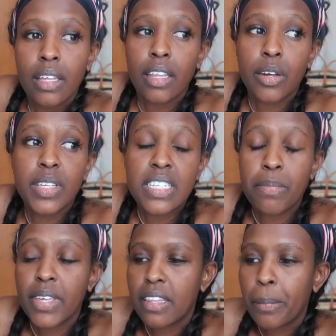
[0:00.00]
they're doing
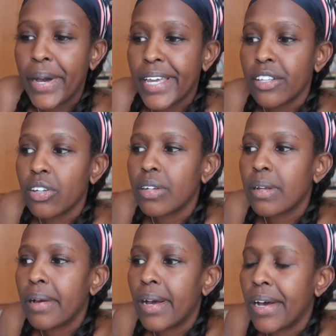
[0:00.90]
something at the parking lot
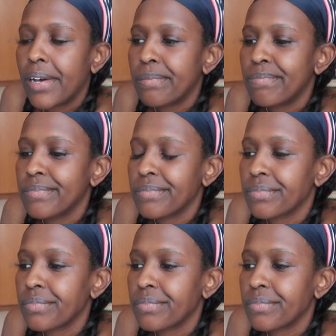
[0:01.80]
um,